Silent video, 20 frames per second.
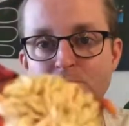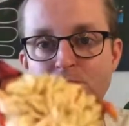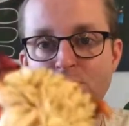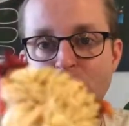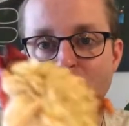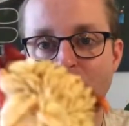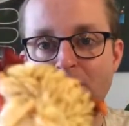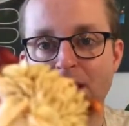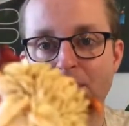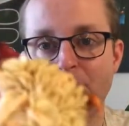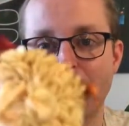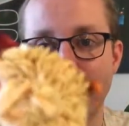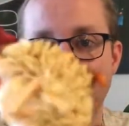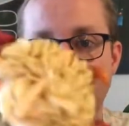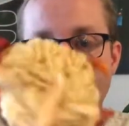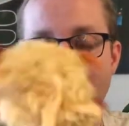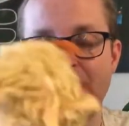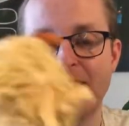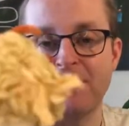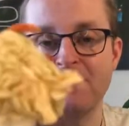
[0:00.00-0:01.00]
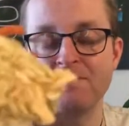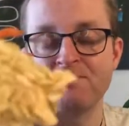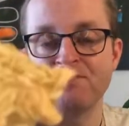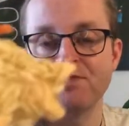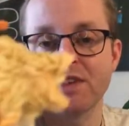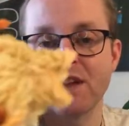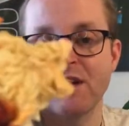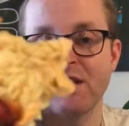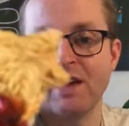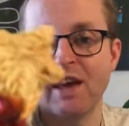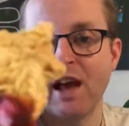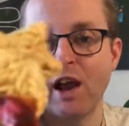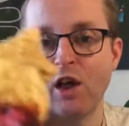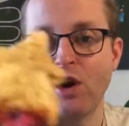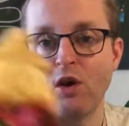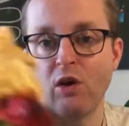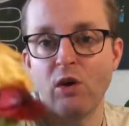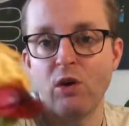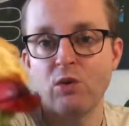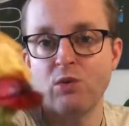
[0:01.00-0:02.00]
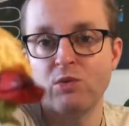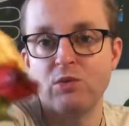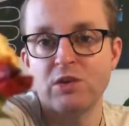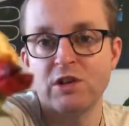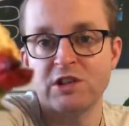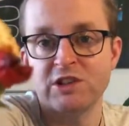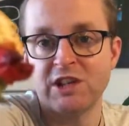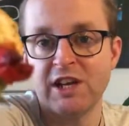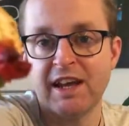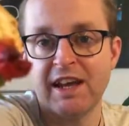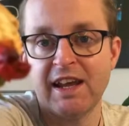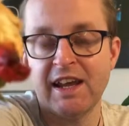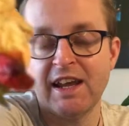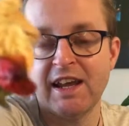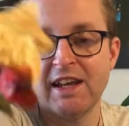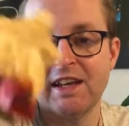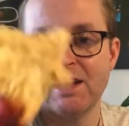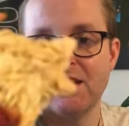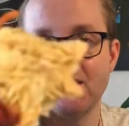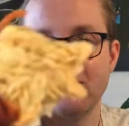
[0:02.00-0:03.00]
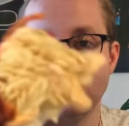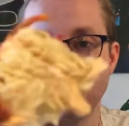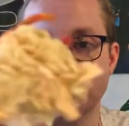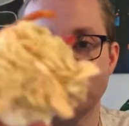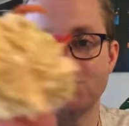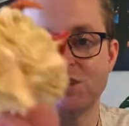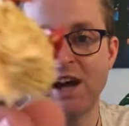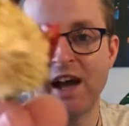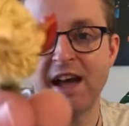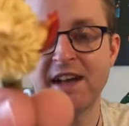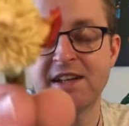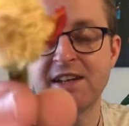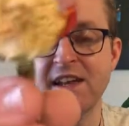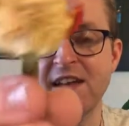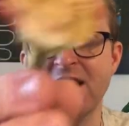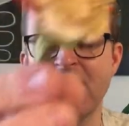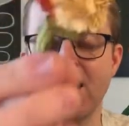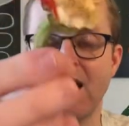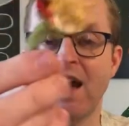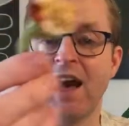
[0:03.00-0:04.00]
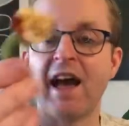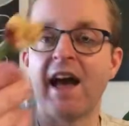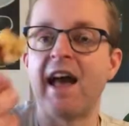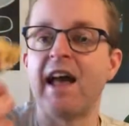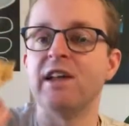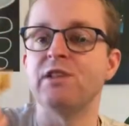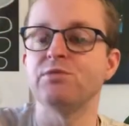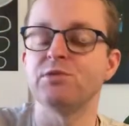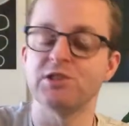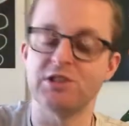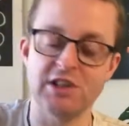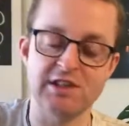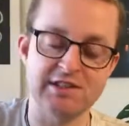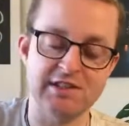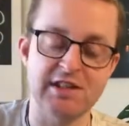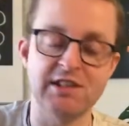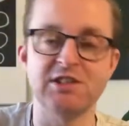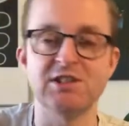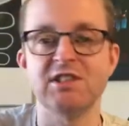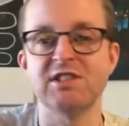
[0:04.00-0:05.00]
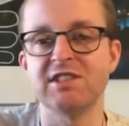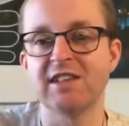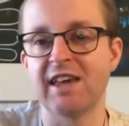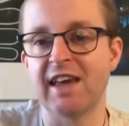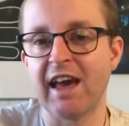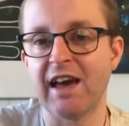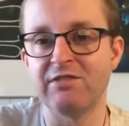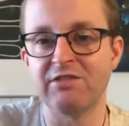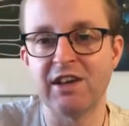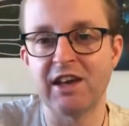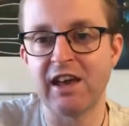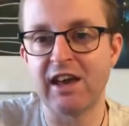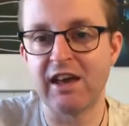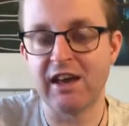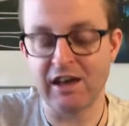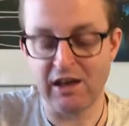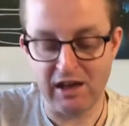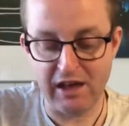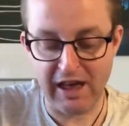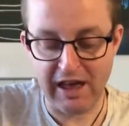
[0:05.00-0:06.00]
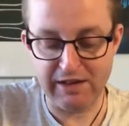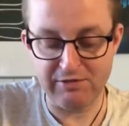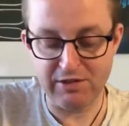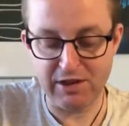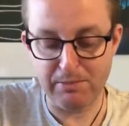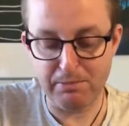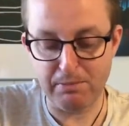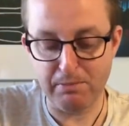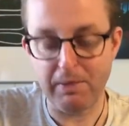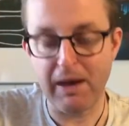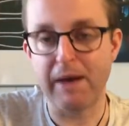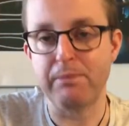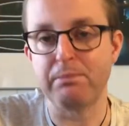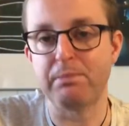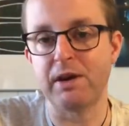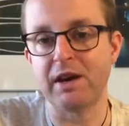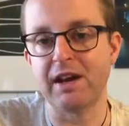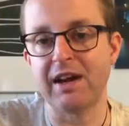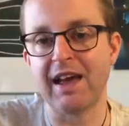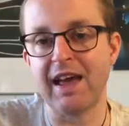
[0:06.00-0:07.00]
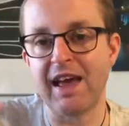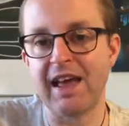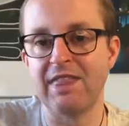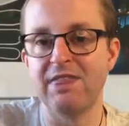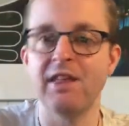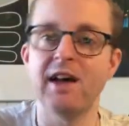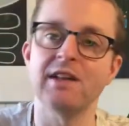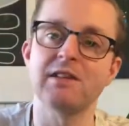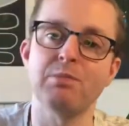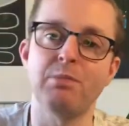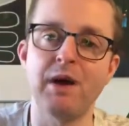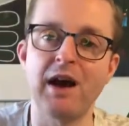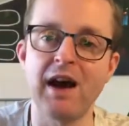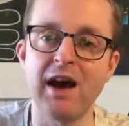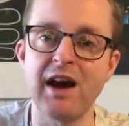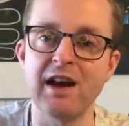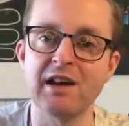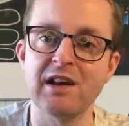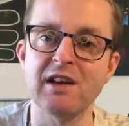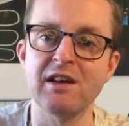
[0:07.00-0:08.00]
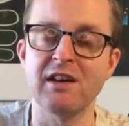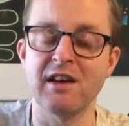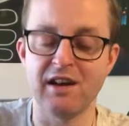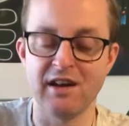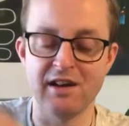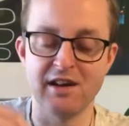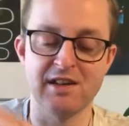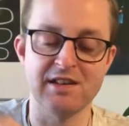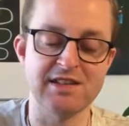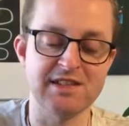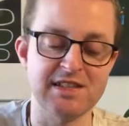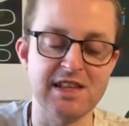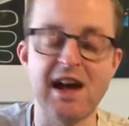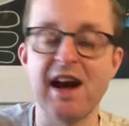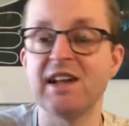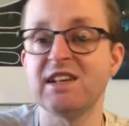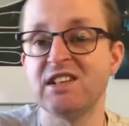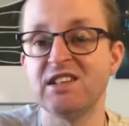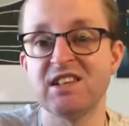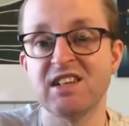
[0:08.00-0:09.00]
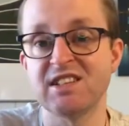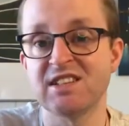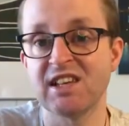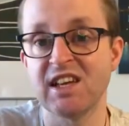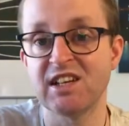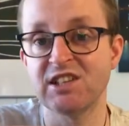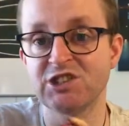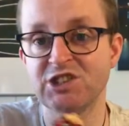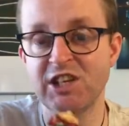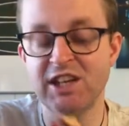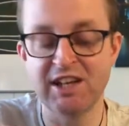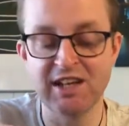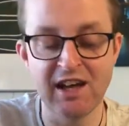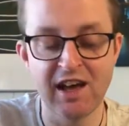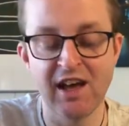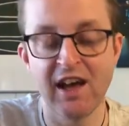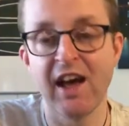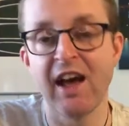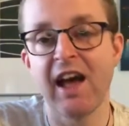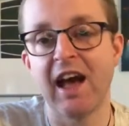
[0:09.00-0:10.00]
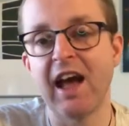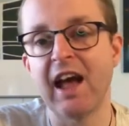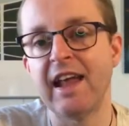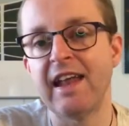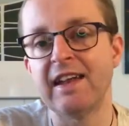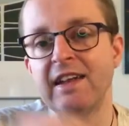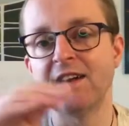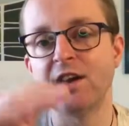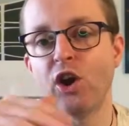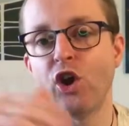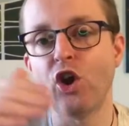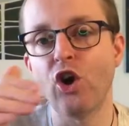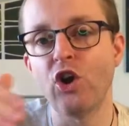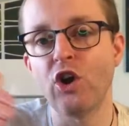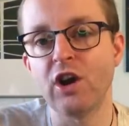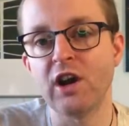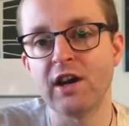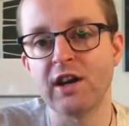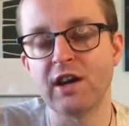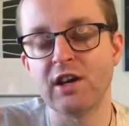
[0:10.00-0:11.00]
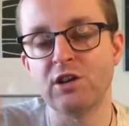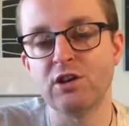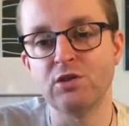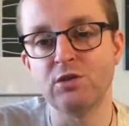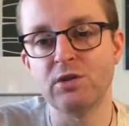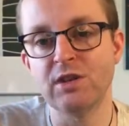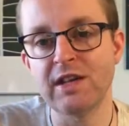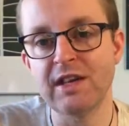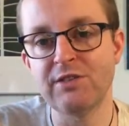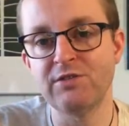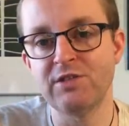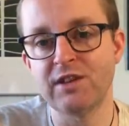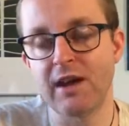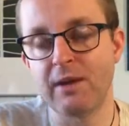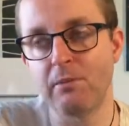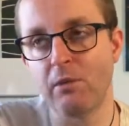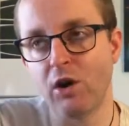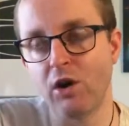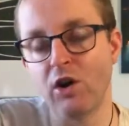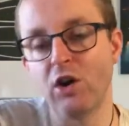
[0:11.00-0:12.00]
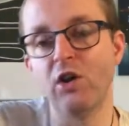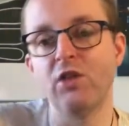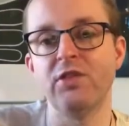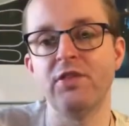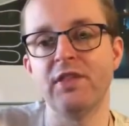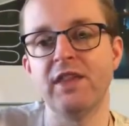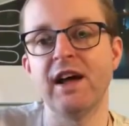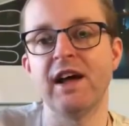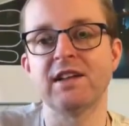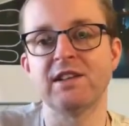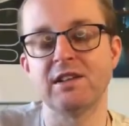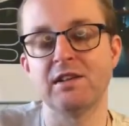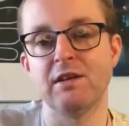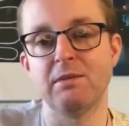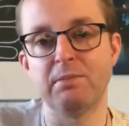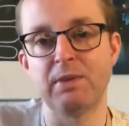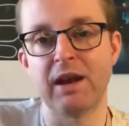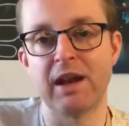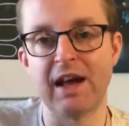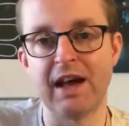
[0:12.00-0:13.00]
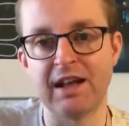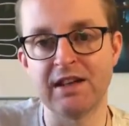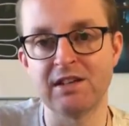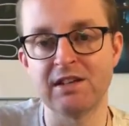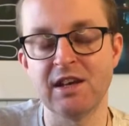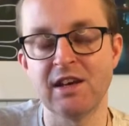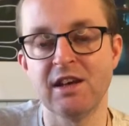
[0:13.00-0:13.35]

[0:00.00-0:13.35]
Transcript: you can buy yellow, green, red. And what is interesting, every pepper in that pack started as a green, and the longer you leave them on that plant,